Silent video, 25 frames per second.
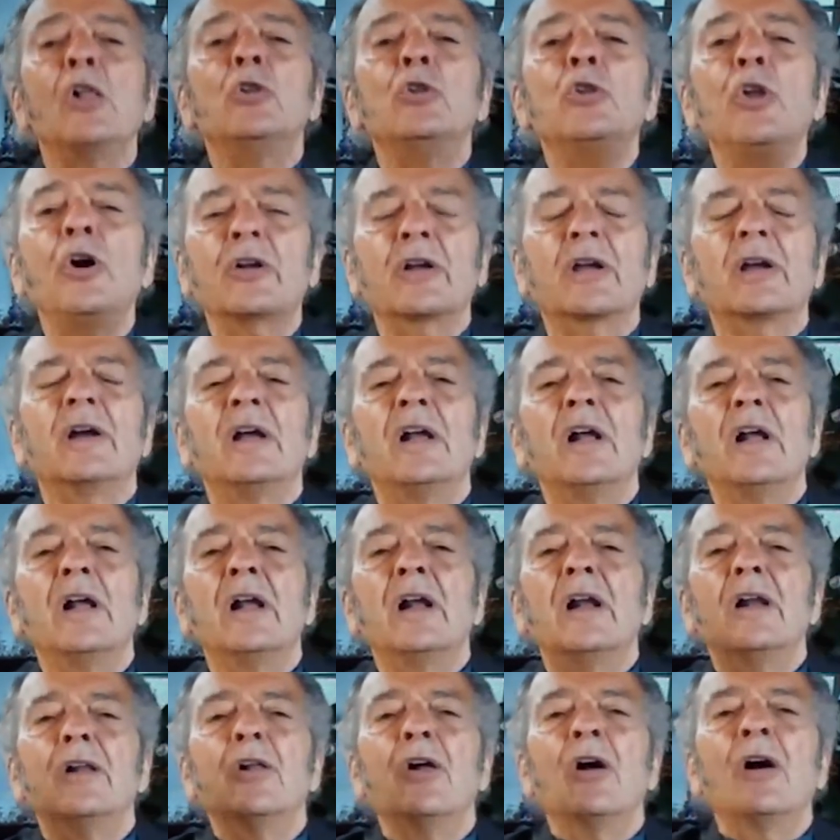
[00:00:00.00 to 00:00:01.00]

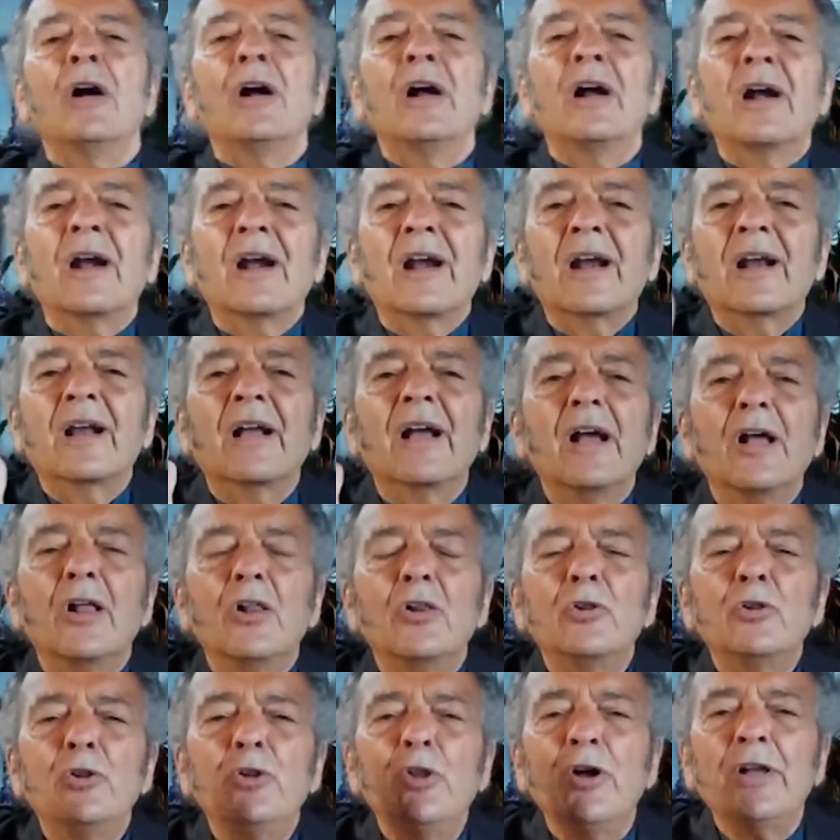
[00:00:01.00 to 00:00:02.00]

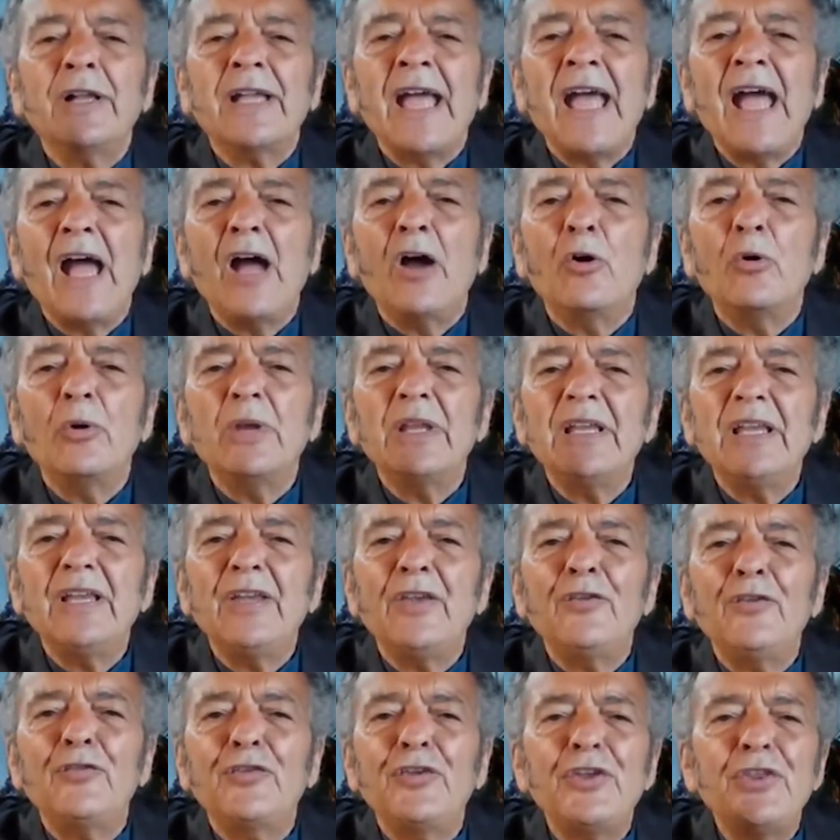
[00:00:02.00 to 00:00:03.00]
Look how
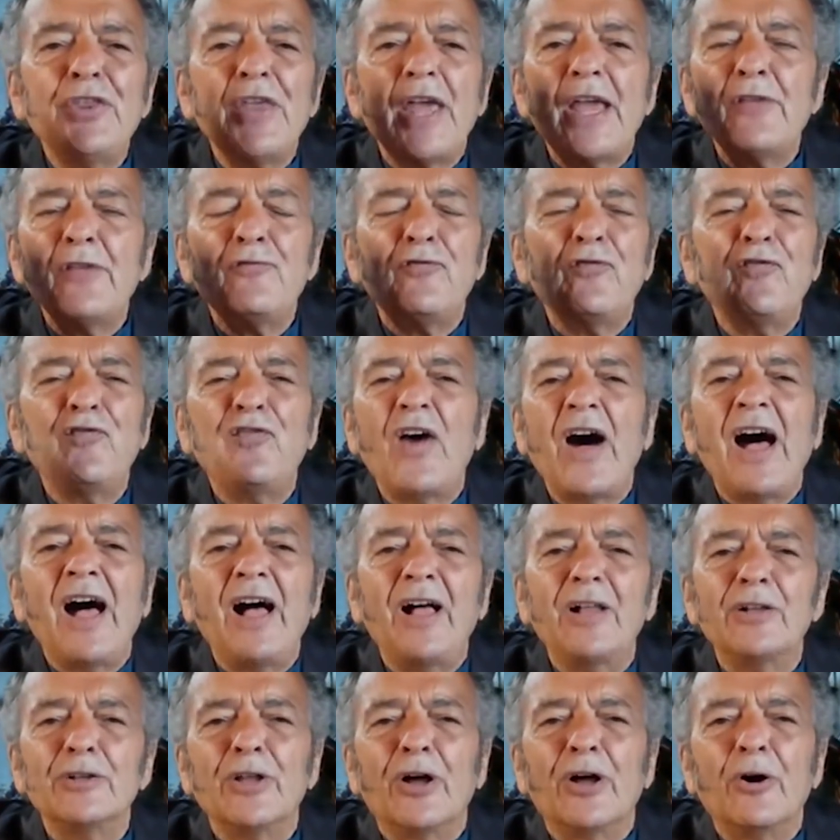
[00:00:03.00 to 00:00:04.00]
easy they
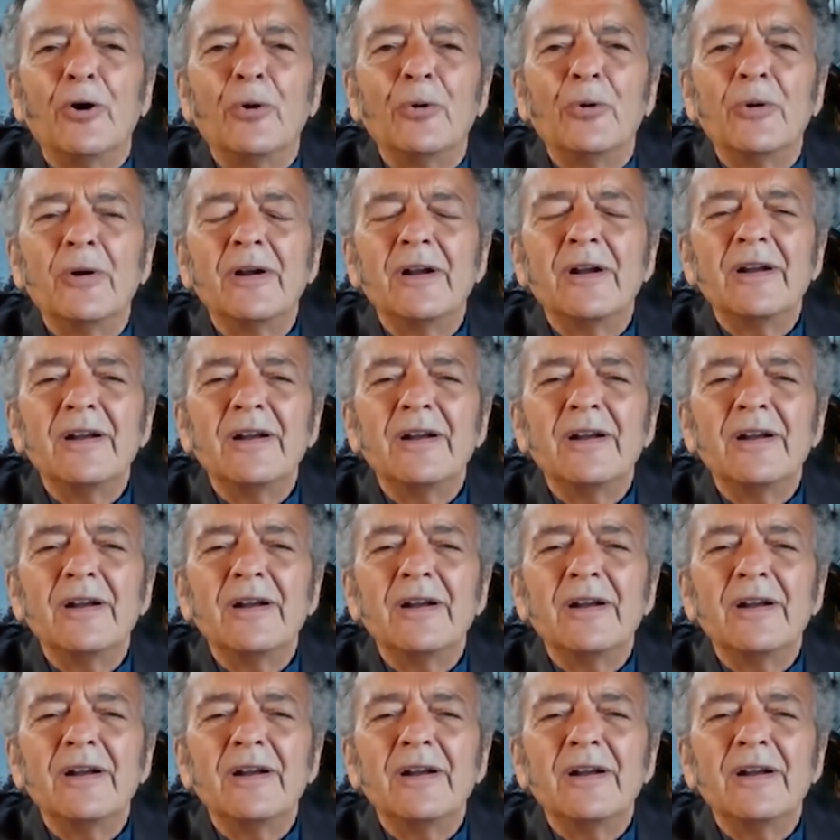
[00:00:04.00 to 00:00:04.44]
follow.